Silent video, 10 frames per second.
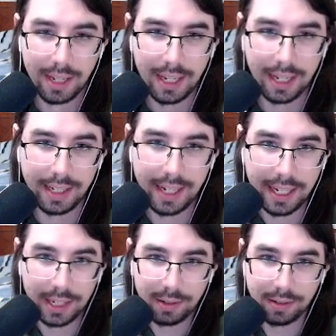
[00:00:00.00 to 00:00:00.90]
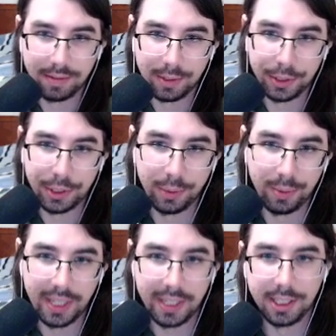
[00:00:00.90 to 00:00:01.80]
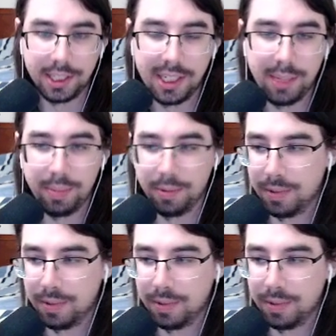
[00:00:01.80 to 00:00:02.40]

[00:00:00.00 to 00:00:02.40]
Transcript: And now vulture with the sheep